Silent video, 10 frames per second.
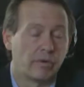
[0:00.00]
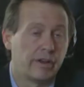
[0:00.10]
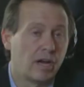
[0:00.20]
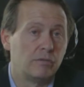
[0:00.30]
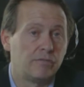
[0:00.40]
we're
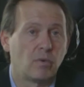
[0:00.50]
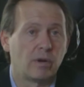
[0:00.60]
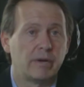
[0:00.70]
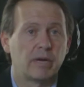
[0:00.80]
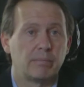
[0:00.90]
known for
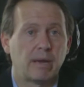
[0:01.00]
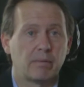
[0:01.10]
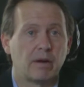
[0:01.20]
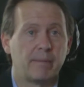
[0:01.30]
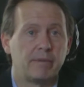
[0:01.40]
at American
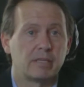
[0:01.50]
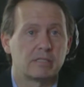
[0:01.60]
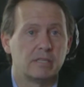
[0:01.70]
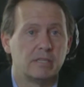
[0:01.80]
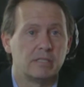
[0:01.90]
Paper
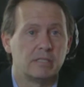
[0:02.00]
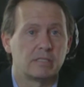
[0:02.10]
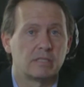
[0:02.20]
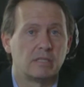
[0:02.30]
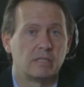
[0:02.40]
Optics
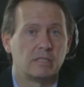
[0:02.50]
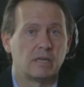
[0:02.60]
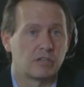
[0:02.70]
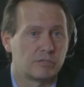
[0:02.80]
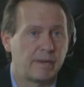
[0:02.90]
is
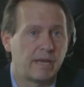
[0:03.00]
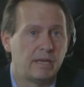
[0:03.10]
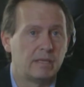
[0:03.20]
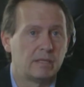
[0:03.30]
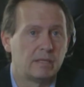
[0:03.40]
our
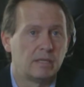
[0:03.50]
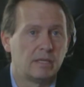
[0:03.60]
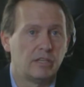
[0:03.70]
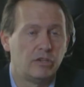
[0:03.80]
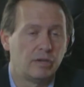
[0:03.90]
speed.
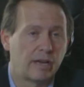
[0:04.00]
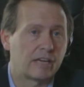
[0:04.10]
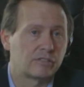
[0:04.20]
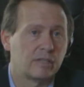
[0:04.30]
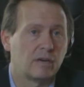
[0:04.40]
You could
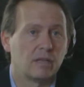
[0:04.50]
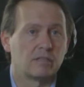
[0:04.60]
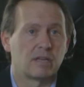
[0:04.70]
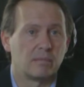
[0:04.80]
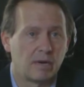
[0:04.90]
actually call
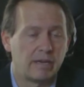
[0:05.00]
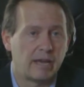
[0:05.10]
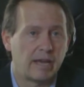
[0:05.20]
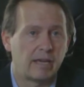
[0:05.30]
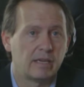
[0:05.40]
us on a
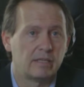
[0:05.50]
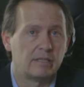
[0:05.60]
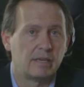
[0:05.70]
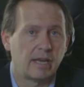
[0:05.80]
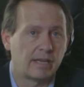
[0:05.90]
Monday
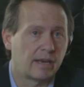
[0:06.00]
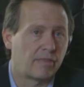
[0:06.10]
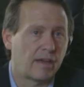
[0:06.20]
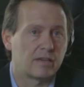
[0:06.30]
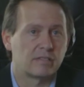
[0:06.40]
and get
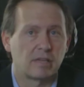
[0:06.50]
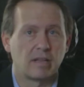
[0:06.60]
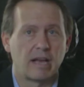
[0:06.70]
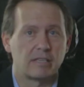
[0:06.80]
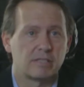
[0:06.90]
a thousand
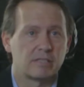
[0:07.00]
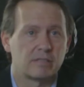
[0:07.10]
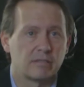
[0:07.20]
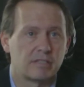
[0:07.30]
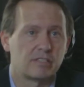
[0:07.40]

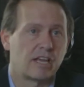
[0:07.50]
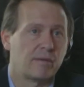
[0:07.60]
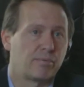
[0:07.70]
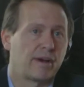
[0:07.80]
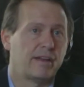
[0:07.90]
glasses, let's
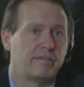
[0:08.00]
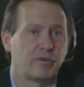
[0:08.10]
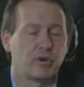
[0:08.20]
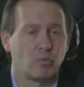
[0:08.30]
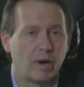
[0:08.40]
say branded
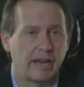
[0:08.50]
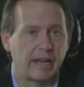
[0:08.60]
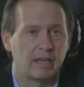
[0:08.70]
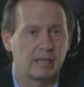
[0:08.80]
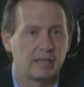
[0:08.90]
for your
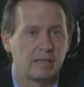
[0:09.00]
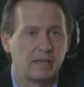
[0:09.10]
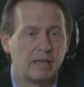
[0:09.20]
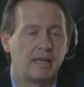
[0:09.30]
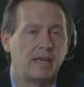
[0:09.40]
wedding,
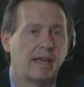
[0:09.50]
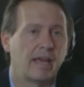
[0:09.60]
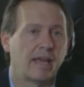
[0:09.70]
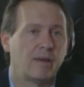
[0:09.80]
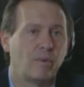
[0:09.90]

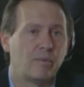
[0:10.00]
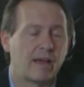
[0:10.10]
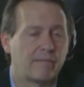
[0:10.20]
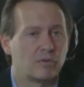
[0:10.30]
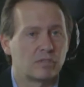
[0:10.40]
and we would
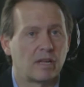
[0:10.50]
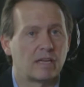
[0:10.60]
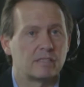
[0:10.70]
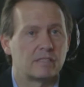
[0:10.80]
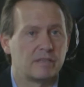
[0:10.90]
have those
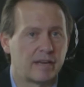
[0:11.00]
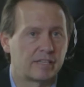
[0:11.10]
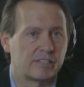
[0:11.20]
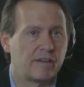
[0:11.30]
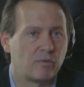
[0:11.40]
glasses the
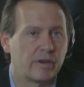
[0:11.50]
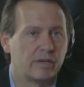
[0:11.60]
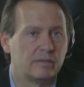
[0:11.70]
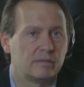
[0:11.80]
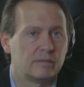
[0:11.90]
next day for you,
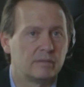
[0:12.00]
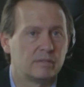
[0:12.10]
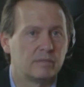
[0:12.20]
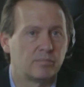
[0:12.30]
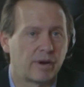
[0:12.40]

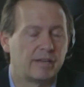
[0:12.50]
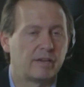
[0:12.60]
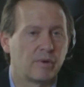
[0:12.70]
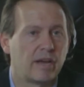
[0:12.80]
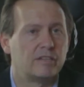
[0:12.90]

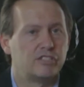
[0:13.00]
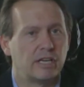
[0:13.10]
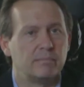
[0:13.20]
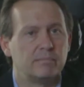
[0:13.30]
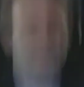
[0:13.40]
branded and ready to ship.